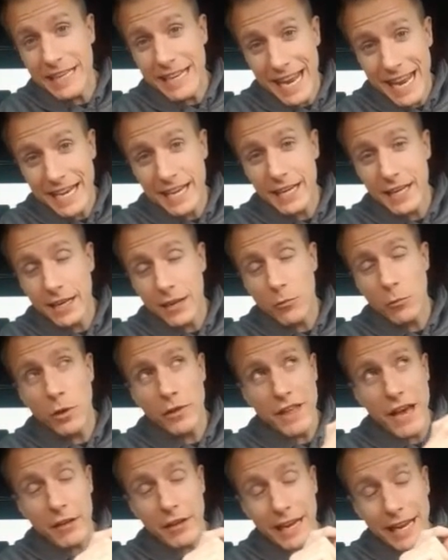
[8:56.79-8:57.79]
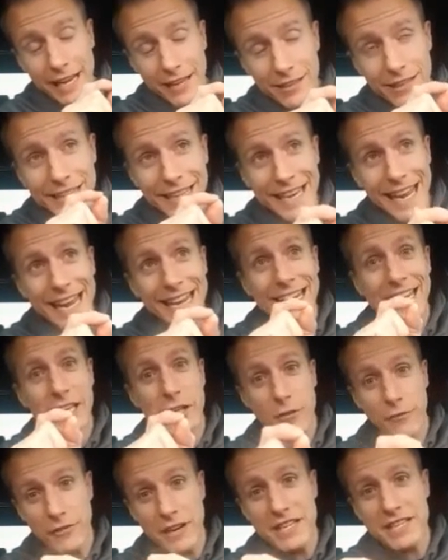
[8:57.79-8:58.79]

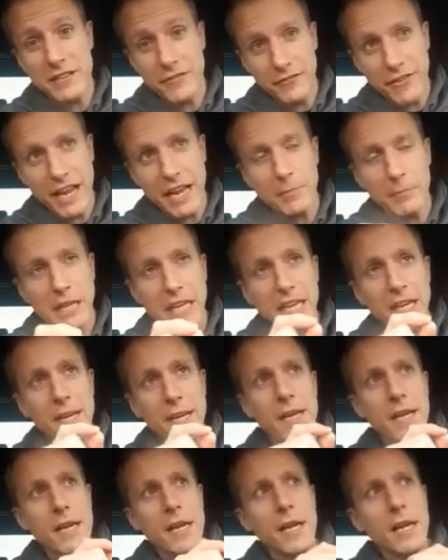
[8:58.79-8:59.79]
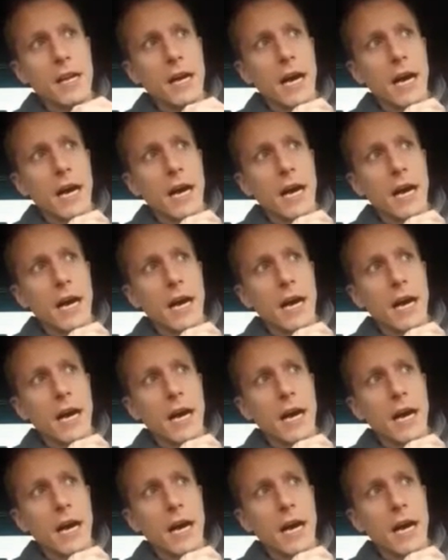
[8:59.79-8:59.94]
alienating your friends and family.